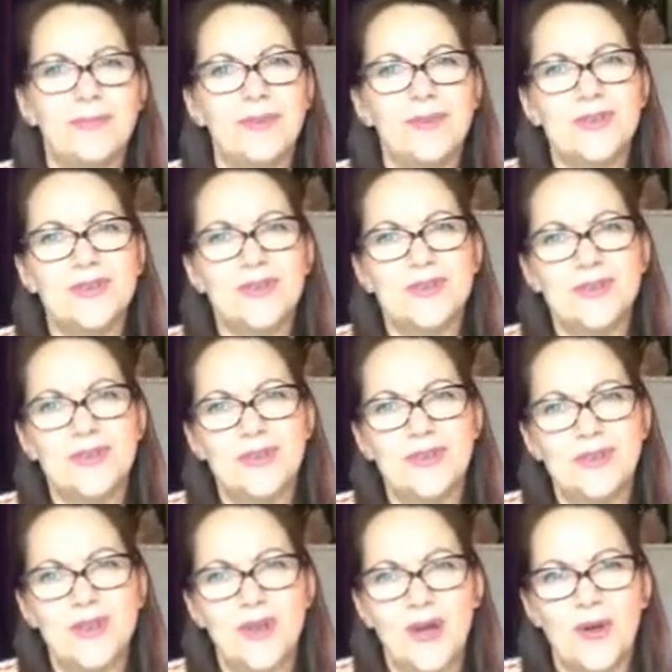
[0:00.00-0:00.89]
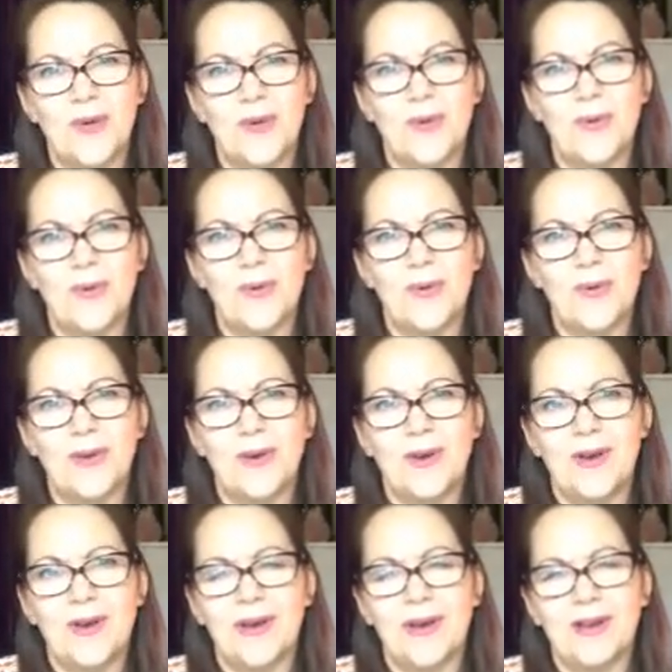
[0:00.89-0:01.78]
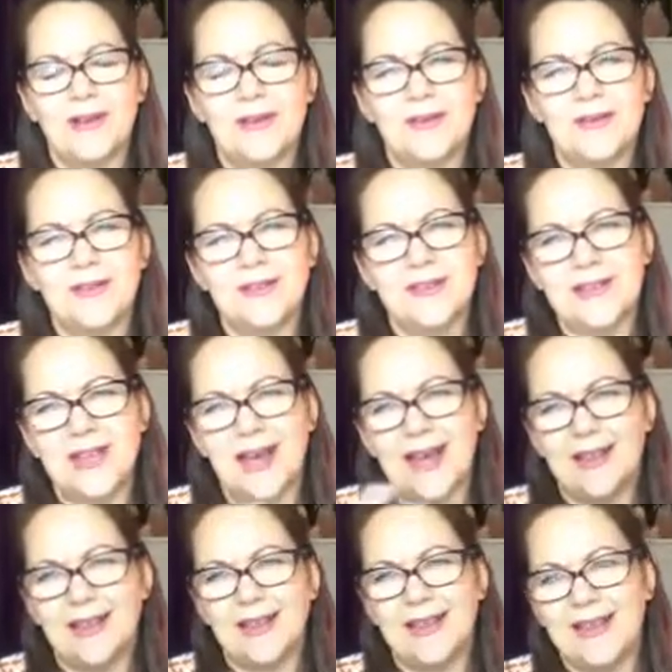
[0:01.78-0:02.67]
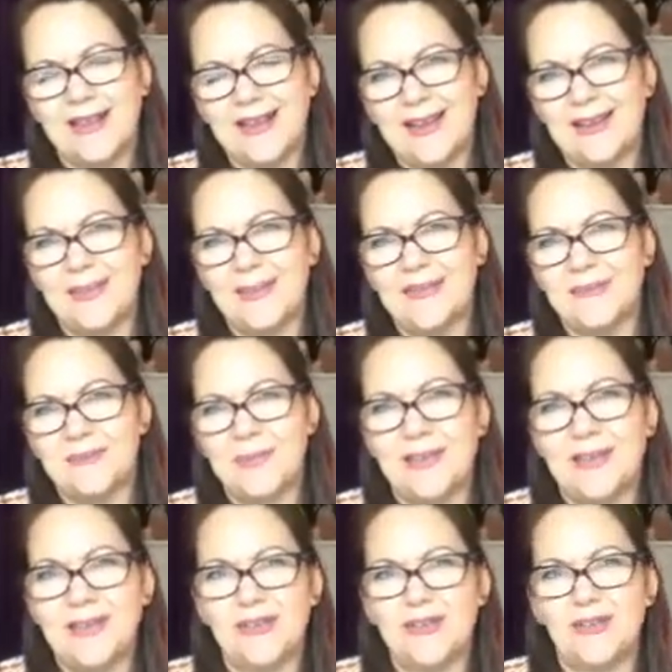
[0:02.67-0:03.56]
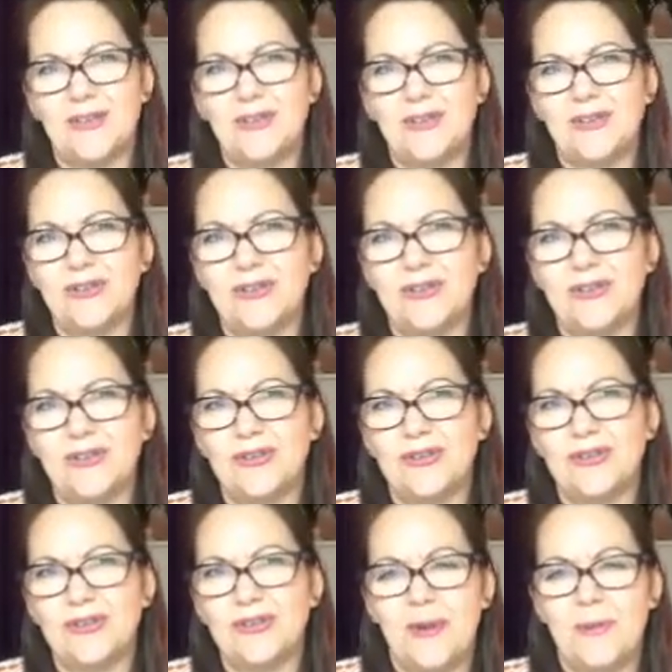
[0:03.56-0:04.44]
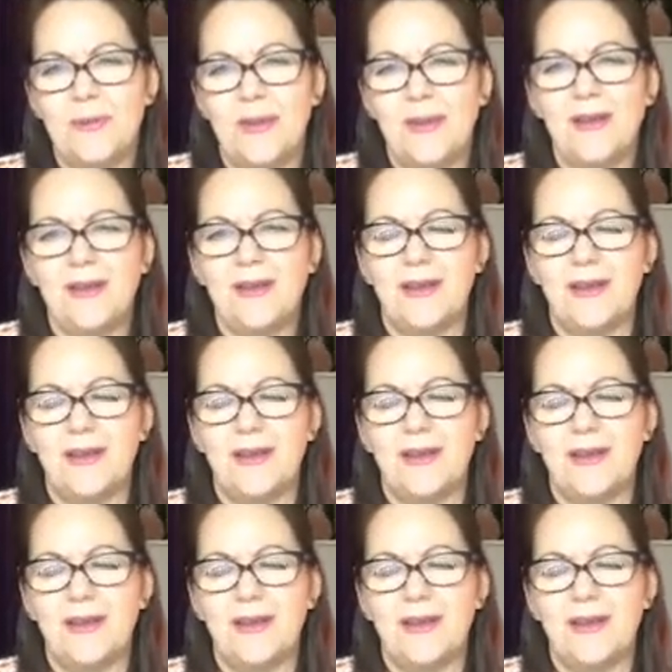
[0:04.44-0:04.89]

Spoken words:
So does that link into being judged, maybe?